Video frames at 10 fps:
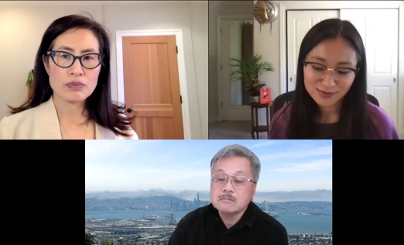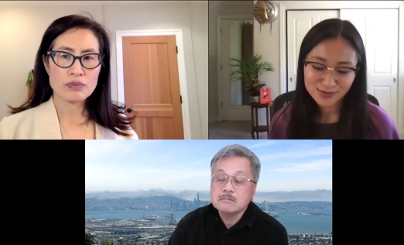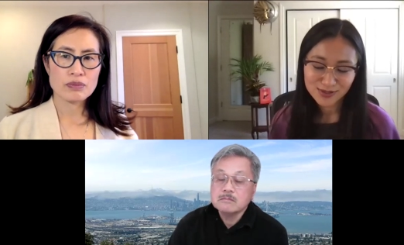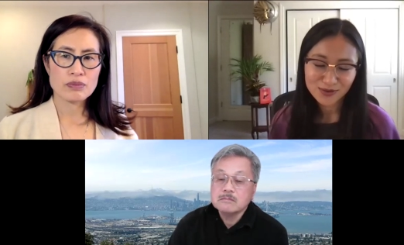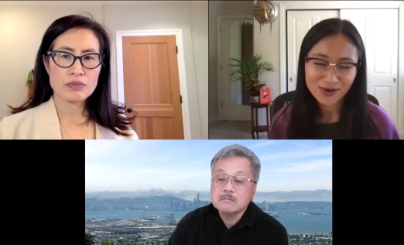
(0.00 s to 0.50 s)

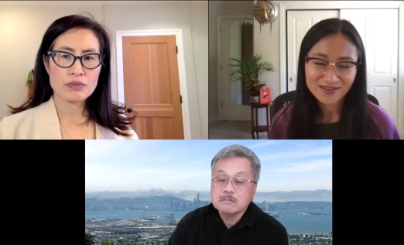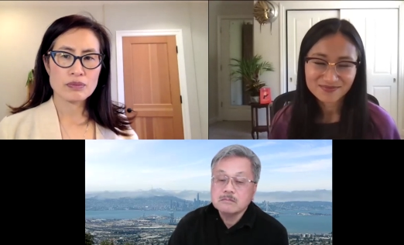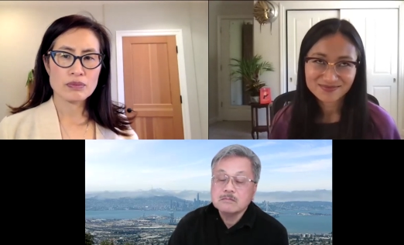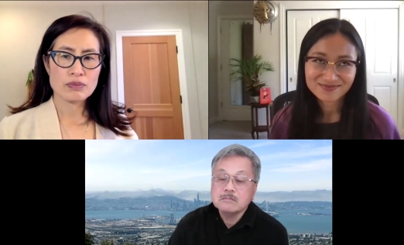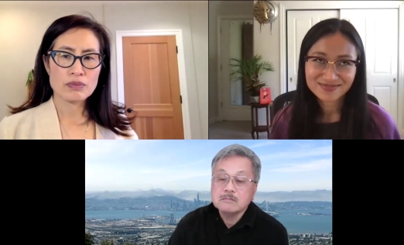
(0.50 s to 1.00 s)
Speaker 1: So
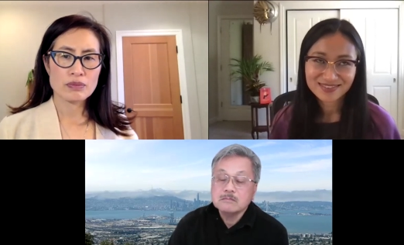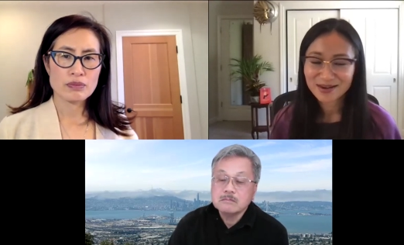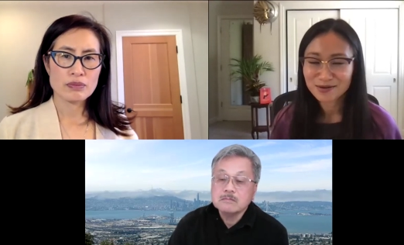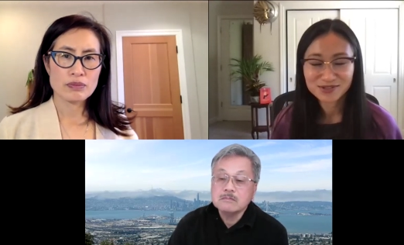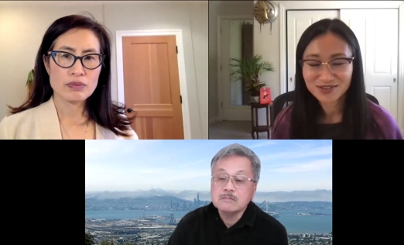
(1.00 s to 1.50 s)
I
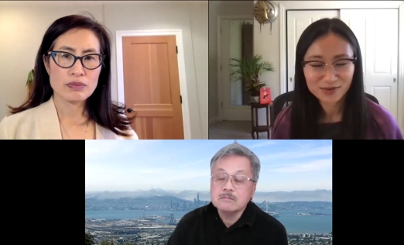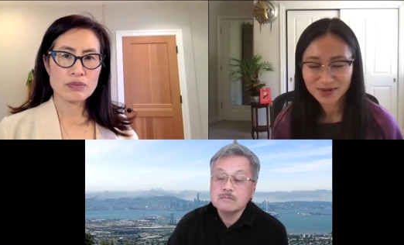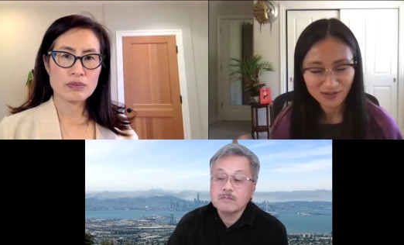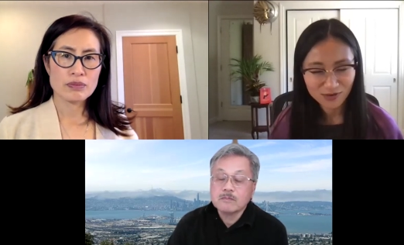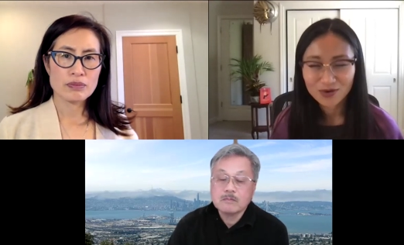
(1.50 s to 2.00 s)
almost feel like we
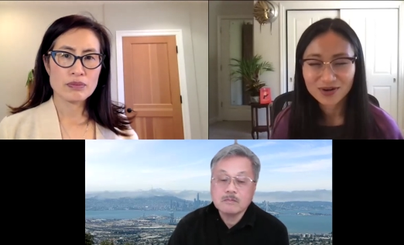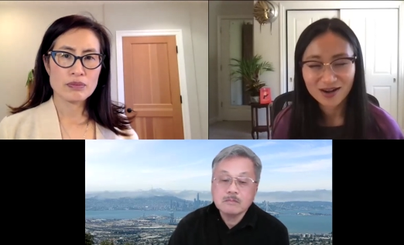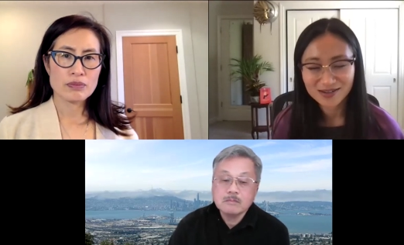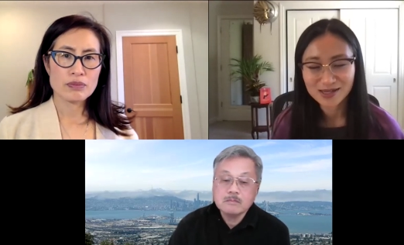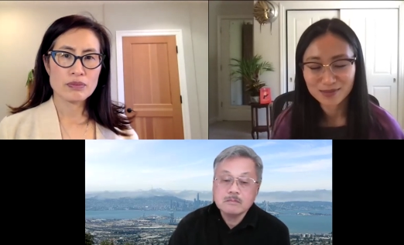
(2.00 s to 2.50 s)
have a whole co
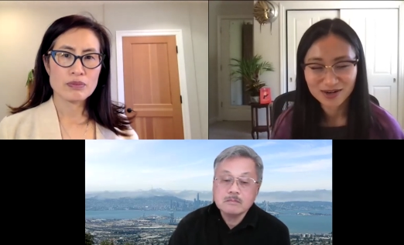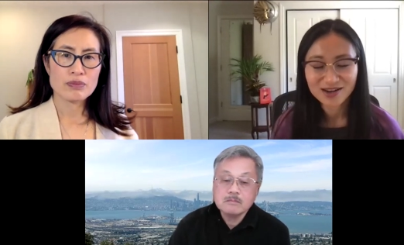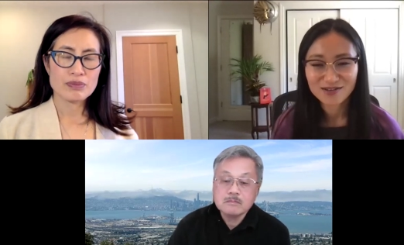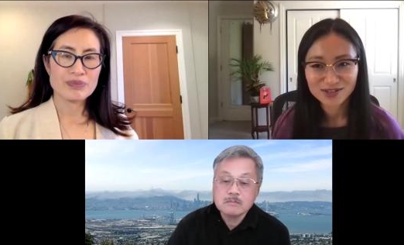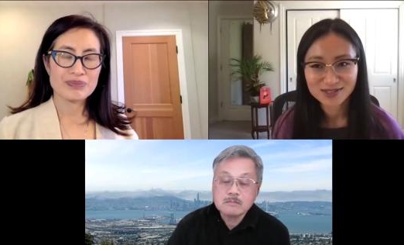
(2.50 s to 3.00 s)
separate
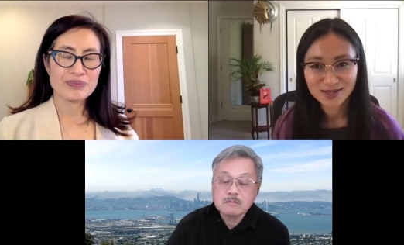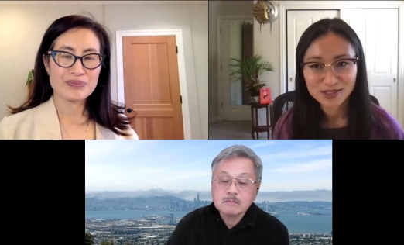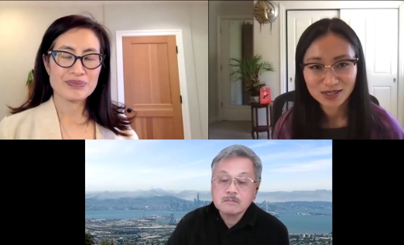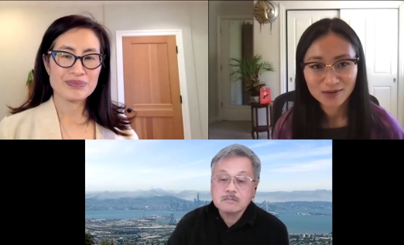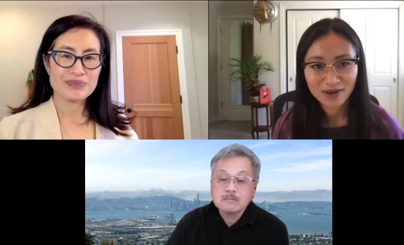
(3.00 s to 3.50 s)

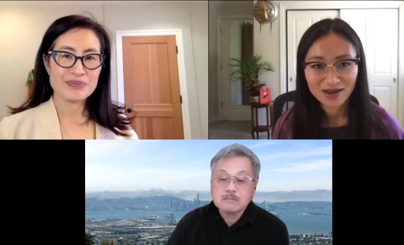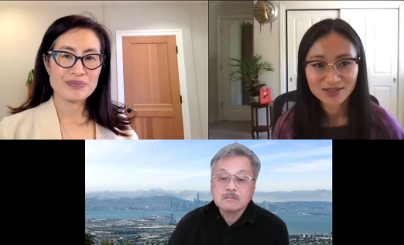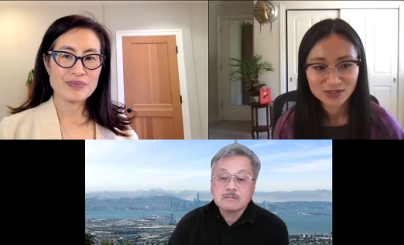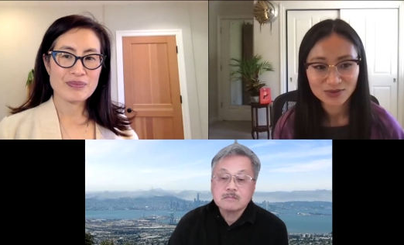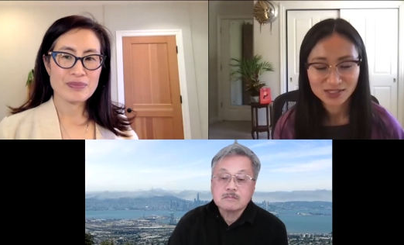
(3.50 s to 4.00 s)
conversation about
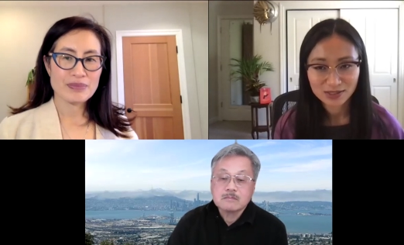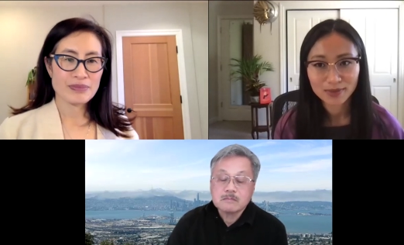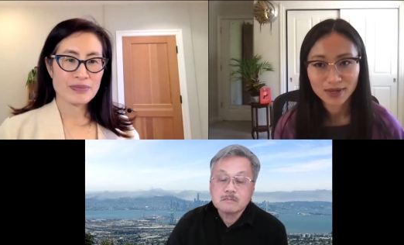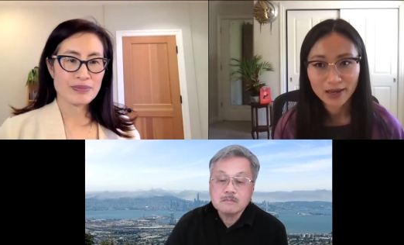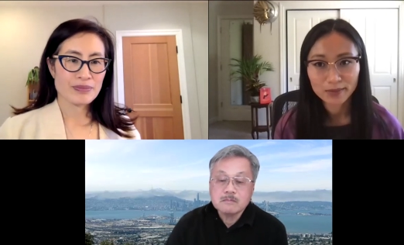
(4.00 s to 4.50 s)
this question, but
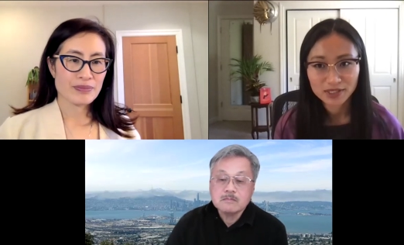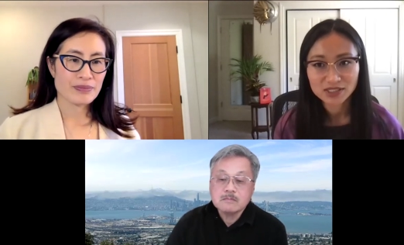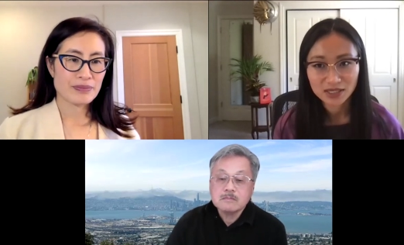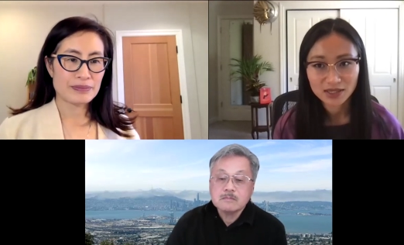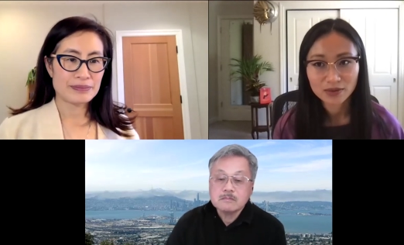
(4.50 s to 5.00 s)
I
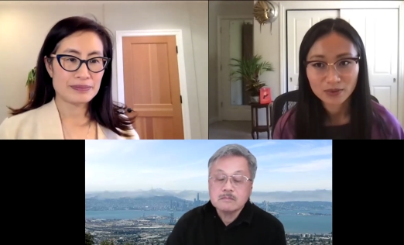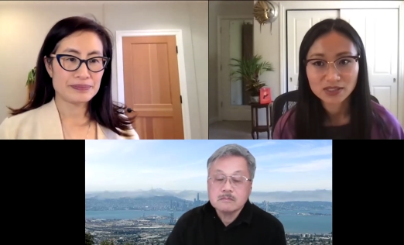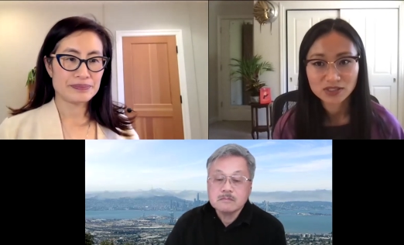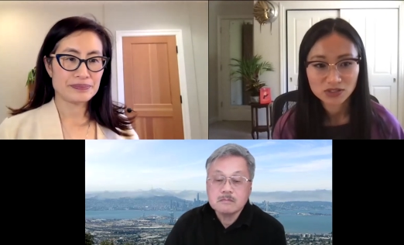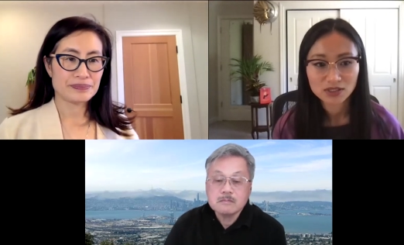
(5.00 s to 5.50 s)
appreciate the
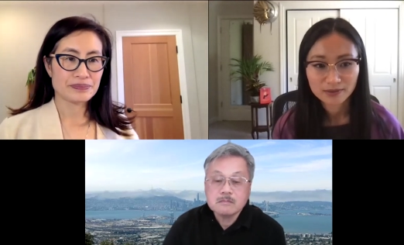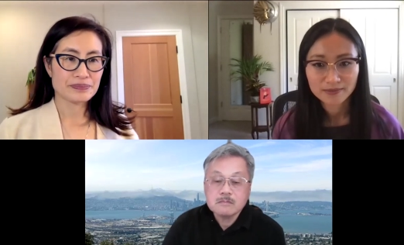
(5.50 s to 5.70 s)
question.